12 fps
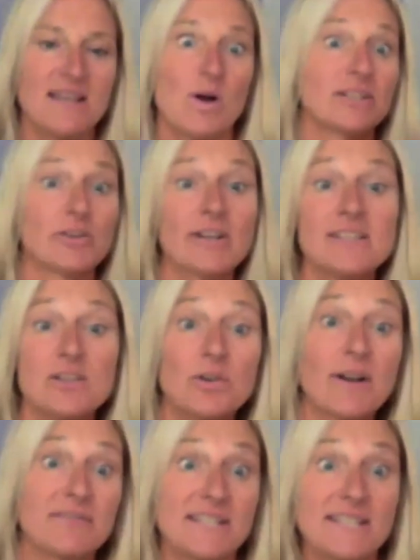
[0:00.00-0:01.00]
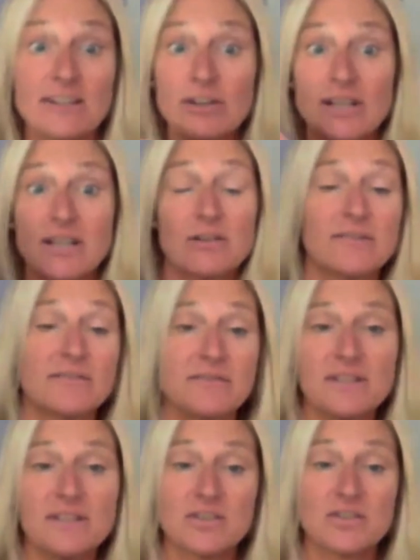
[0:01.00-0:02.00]
wild and crazy. You don't have to hear it. You don't have to
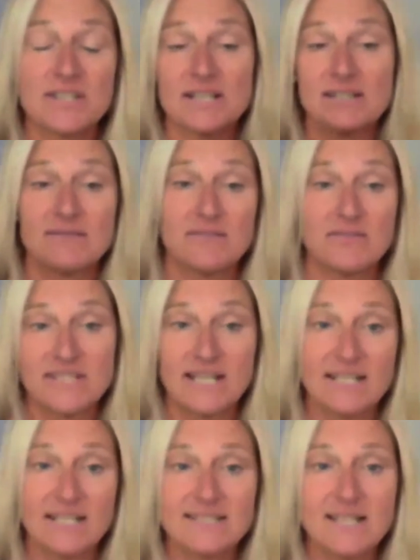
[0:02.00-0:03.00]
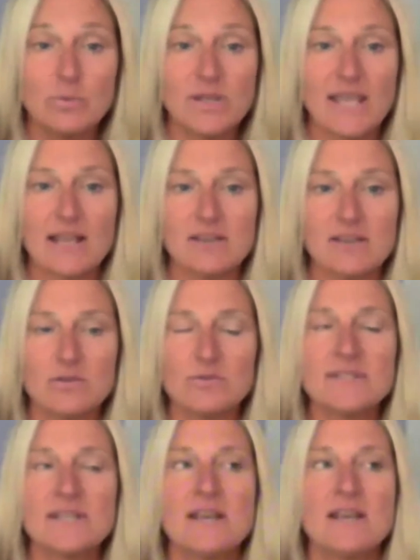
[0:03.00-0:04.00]
feel it. There's tons of different techniques that we can
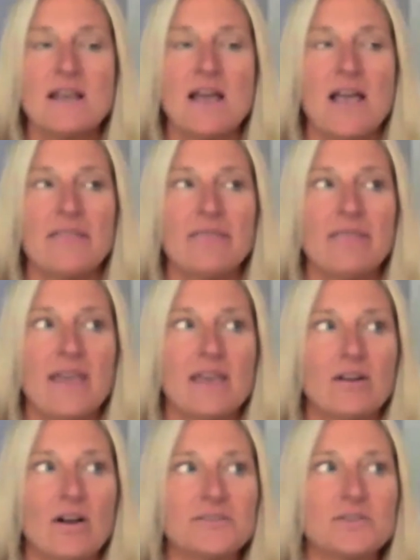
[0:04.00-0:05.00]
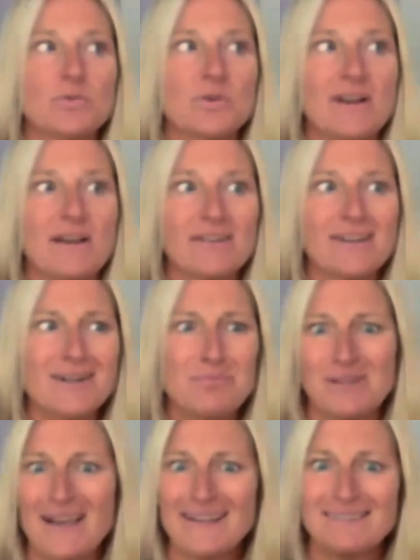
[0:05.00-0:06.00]
use. And then also, we're never going to
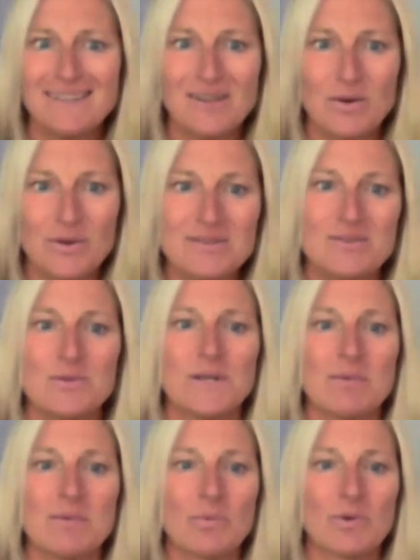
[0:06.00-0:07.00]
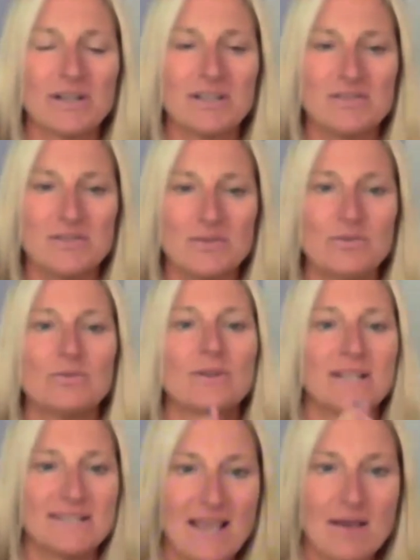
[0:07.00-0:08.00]
blindly go into it. I mean, we're going to do an
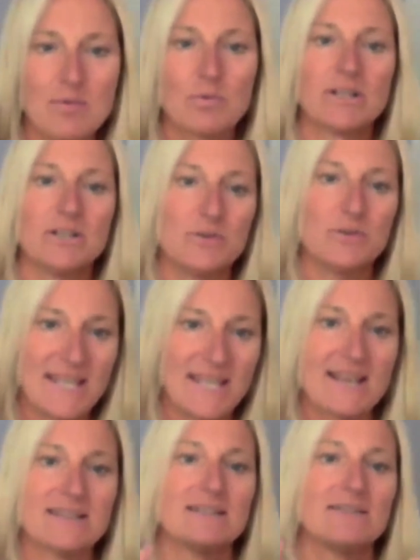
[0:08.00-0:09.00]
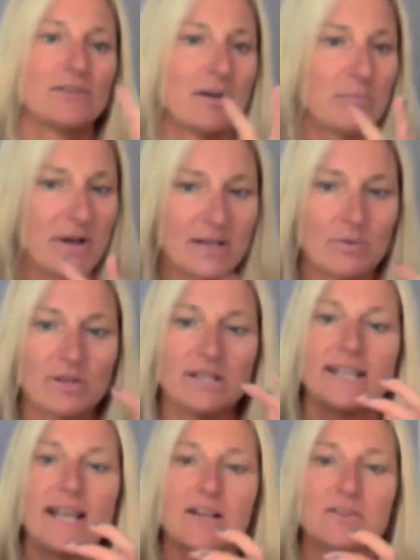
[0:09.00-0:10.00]
exam and we're going to do scans. And if you're not pregnant, we're going to
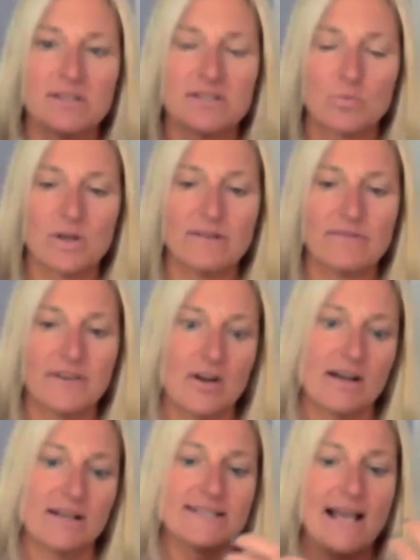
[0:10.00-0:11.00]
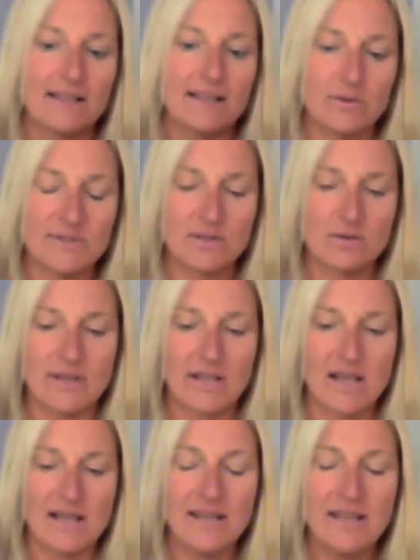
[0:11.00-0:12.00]
take x-rays and we're going to figure out exactly what's going
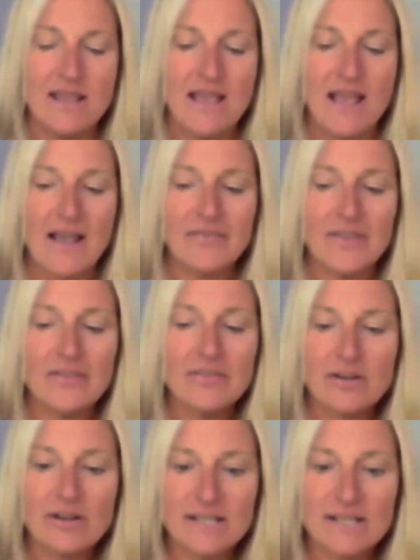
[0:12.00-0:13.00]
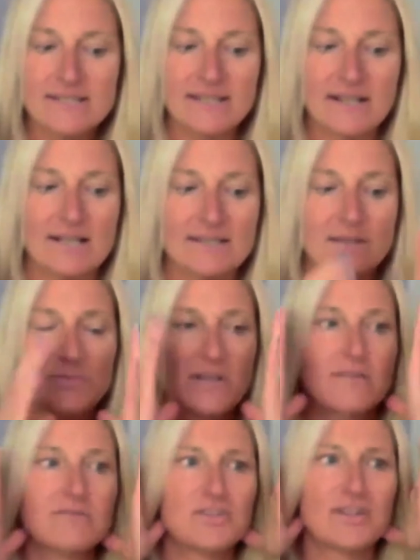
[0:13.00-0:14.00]
on. And then there is the concept
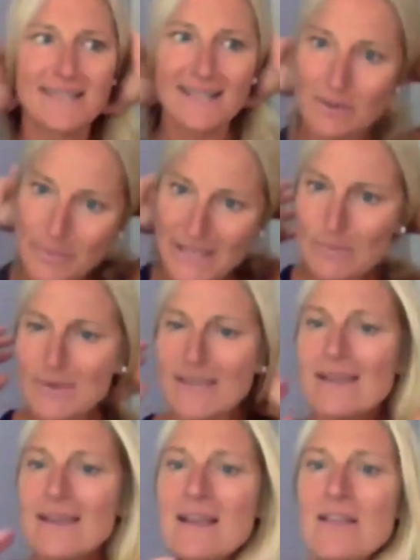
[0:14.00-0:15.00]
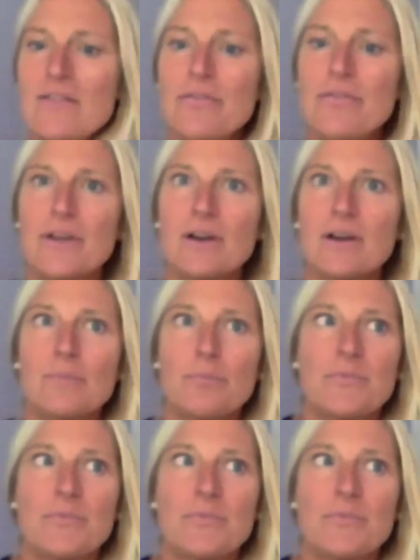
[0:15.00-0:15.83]
of, just like a baby, the